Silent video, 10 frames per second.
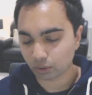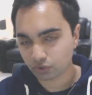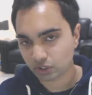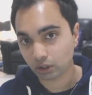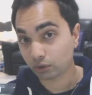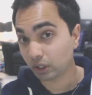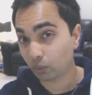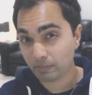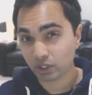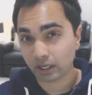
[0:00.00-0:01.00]
I don't see it on their
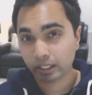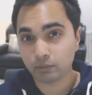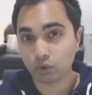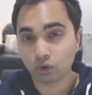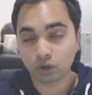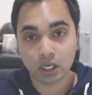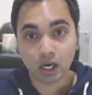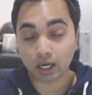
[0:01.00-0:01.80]
website anymore.